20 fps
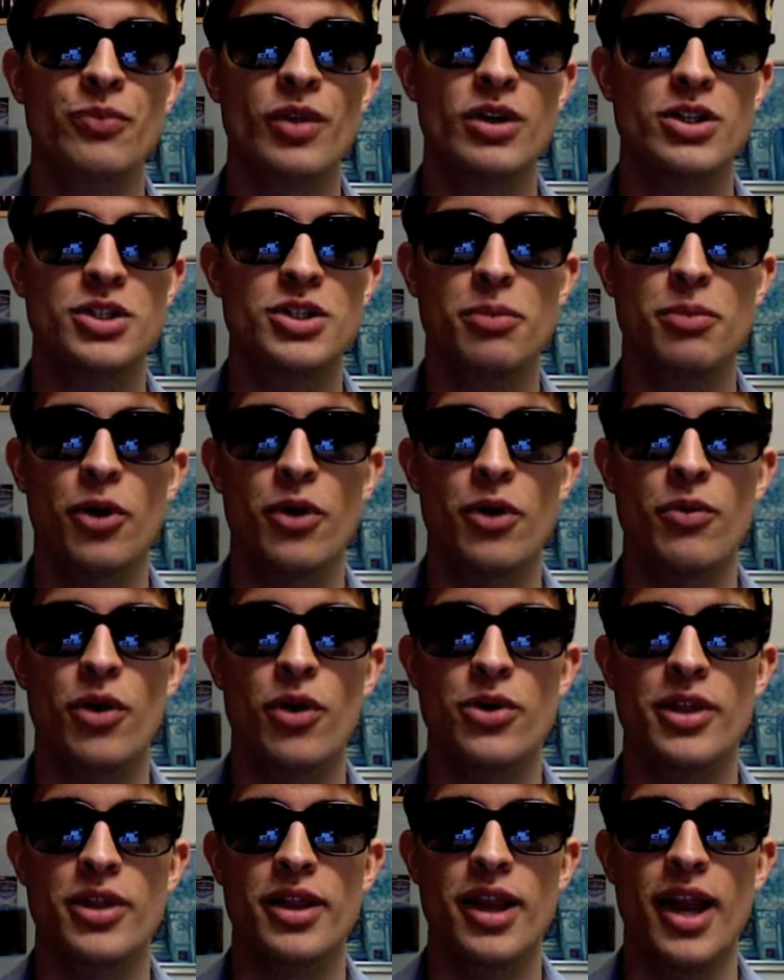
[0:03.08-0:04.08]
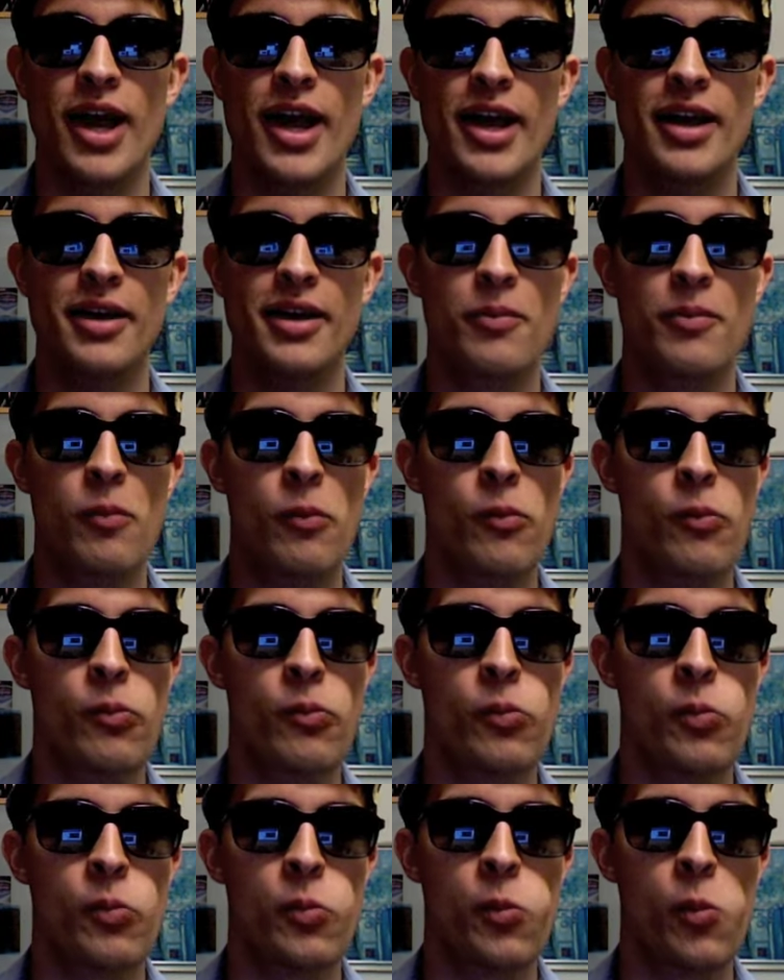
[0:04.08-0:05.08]
It's your boy Road to the Land.
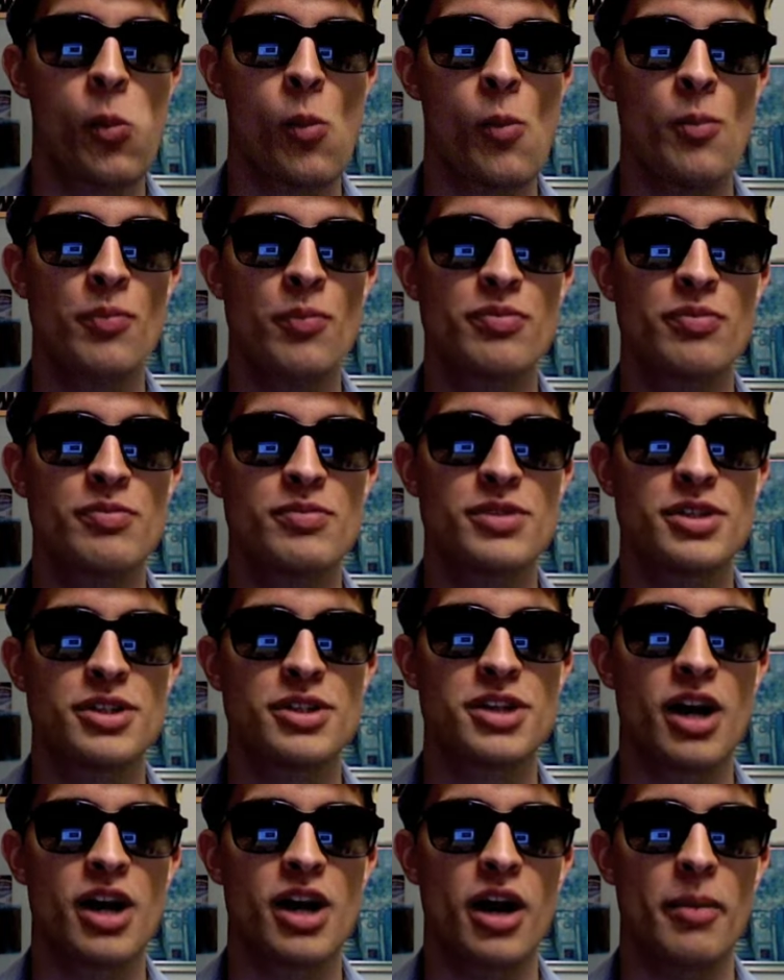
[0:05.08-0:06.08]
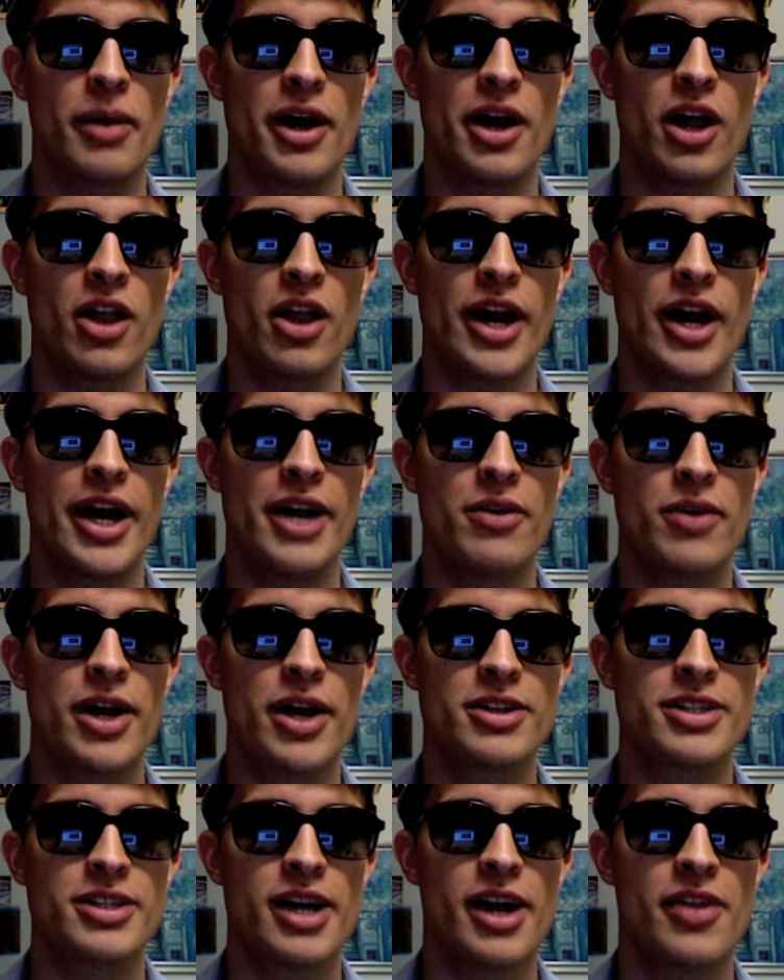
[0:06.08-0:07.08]
This is a song about all our
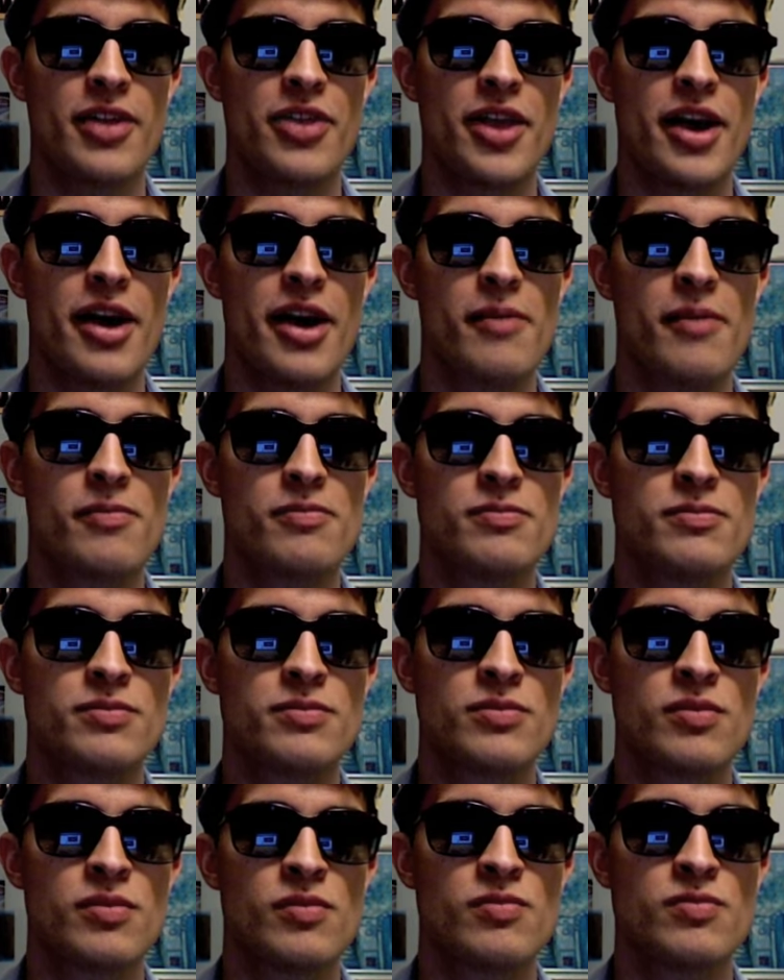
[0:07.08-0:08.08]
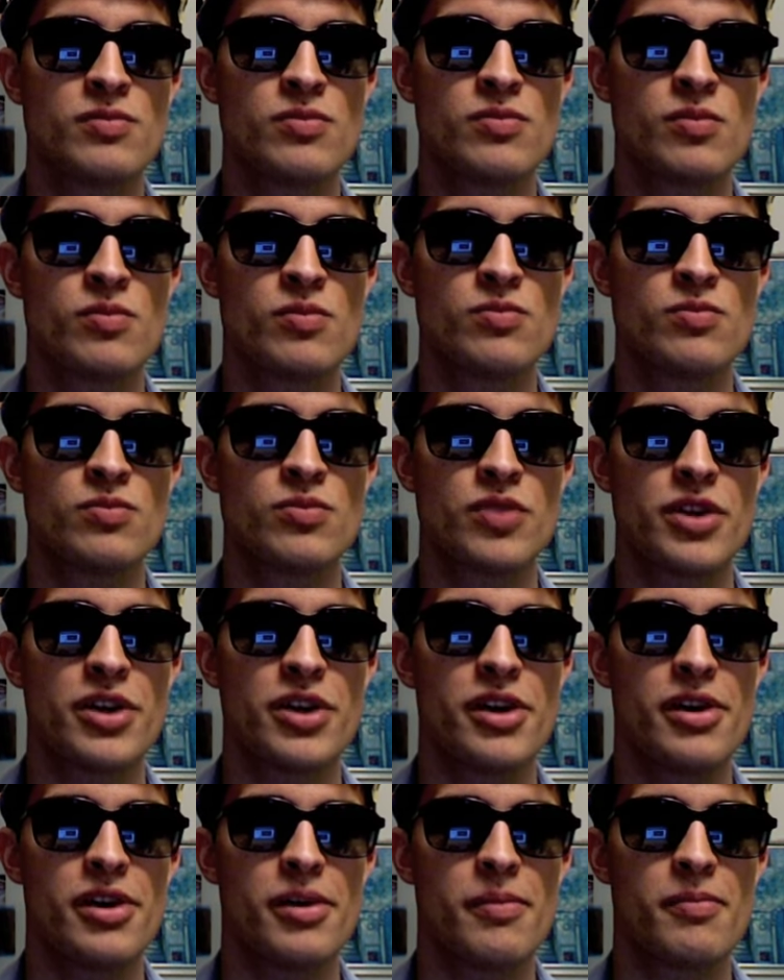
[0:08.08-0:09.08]
haterators out there.
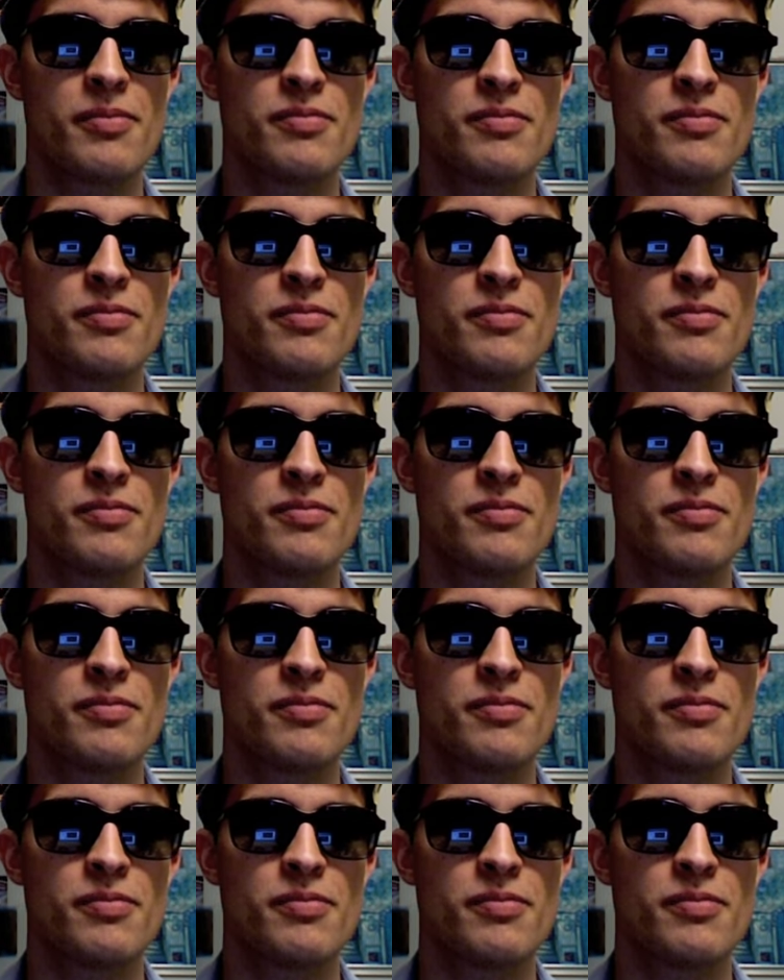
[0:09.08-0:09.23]
Yeah.